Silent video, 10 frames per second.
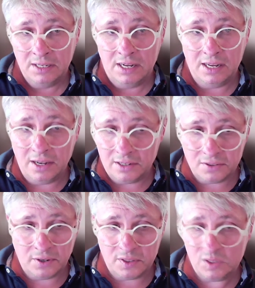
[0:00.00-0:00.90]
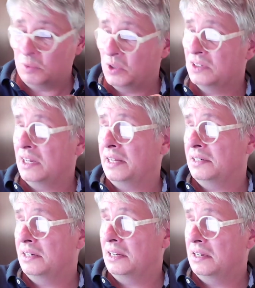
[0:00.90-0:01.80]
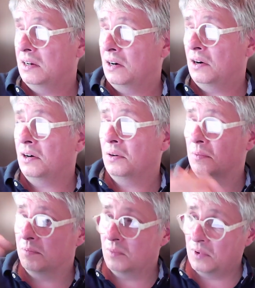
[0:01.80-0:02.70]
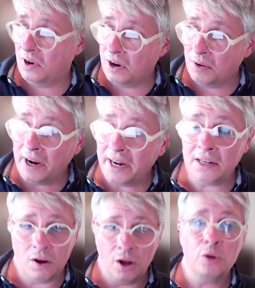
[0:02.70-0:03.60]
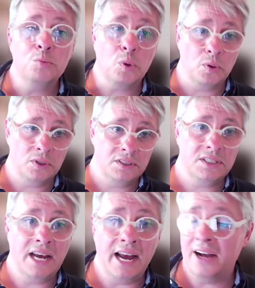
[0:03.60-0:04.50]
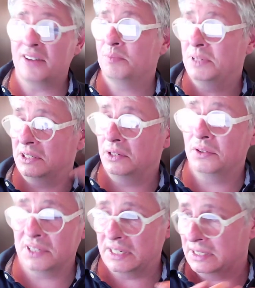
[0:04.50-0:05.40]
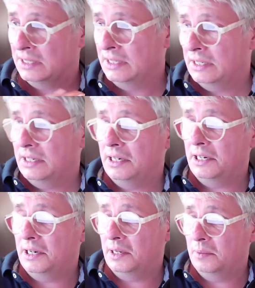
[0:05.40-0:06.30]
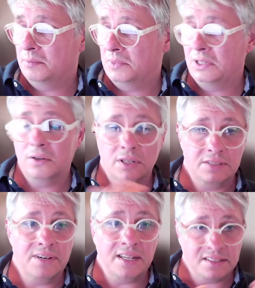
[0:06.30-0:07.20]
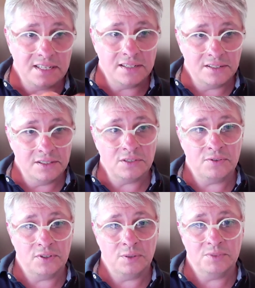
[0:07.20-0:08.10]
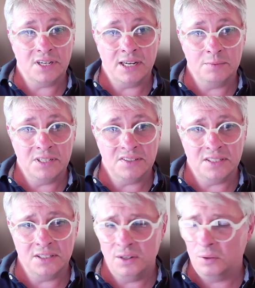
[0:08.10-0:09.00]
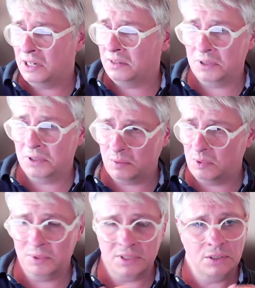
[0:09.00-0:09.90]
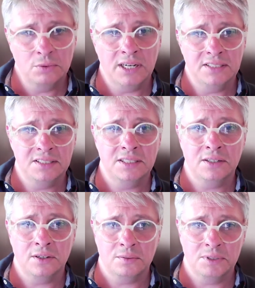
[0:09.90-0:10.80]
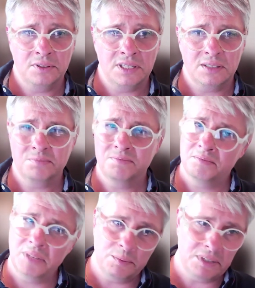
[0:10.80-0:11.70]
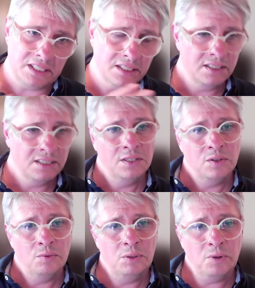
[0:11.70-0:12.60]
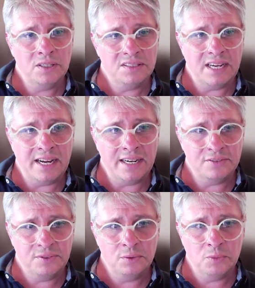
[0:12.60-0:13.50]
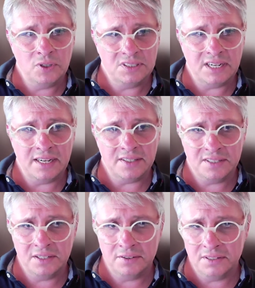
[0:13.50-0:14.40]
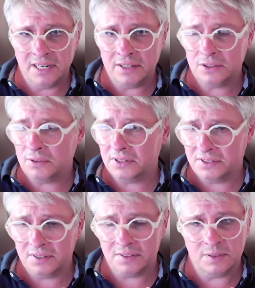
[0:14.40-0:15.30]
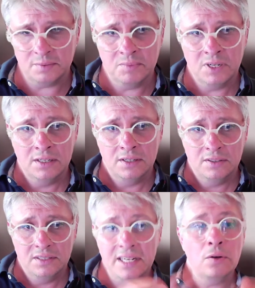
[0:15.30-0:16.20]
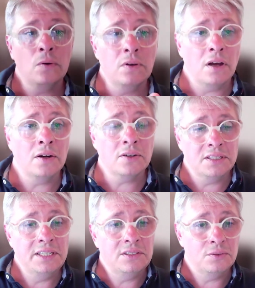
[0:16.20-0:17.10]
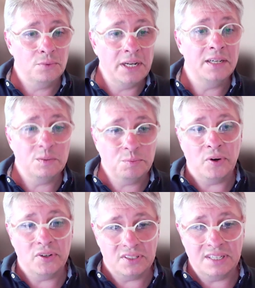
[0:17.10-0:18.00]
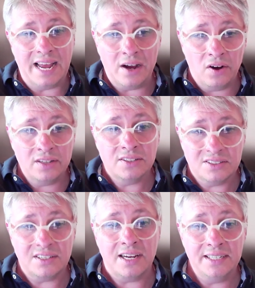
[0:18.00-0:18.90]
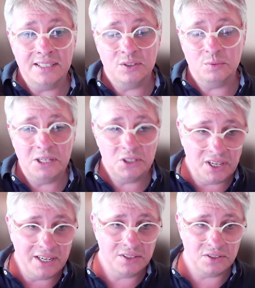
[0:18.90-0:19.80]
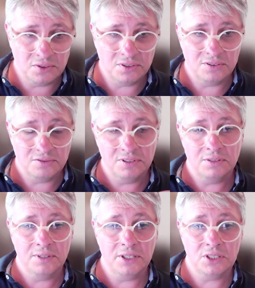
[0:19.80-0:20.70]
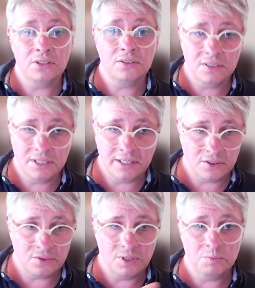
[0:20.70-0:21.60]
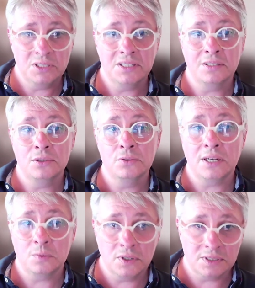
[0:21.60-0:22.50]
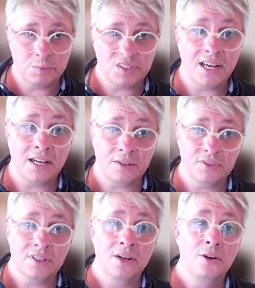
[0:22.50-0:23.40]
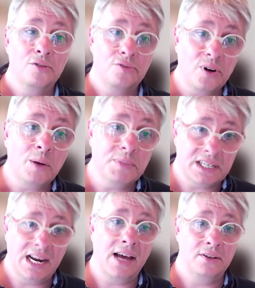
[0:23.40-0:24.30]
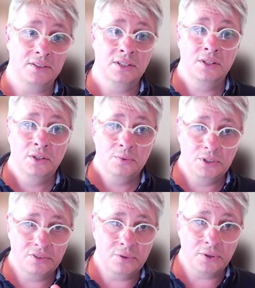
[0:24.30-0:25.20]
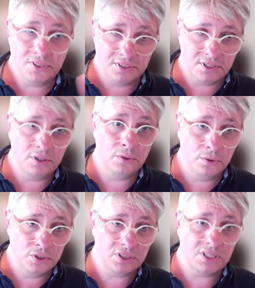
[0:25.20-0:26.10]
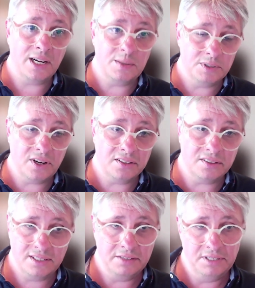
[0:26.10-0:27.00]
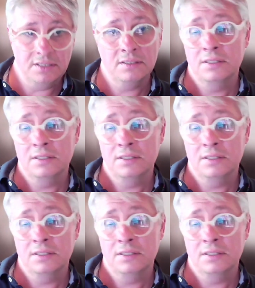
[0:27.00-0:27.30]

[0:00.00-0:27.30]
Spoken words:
A lot of customers that are already onboarded and have been using, advanced analytics for some time, they say, we come up with a new idea, or we think, maybe we want to add a few more tags here and there to our system. They no longer need to ring the person on site to make changes to the configuration to the data stream, but they can do that work themselves from the cloud, which of course is a huge time and cost saving.